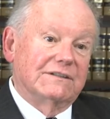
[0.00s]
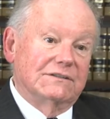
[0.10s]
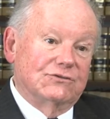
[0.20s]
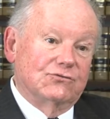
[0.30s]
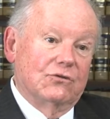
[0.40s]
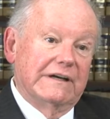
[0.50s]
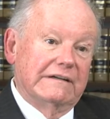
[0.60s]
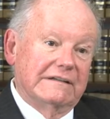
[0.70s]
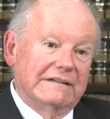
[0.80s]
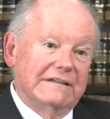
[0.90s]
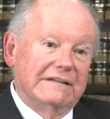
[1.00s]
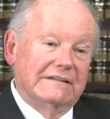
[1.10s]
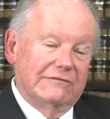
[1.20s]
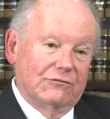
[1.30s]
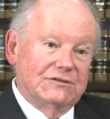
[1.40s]
to Detroit
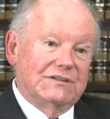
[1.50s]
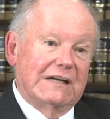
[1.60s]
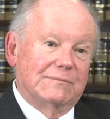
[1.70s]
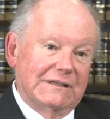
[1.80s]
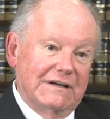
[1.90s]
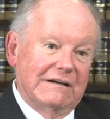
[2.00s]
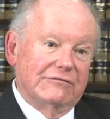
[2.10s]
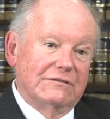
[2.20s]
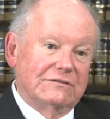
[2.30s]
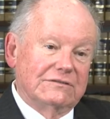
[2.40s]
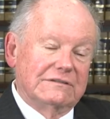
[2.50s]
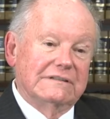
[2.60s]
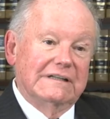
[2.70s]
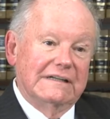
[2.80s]
for a settlement conference,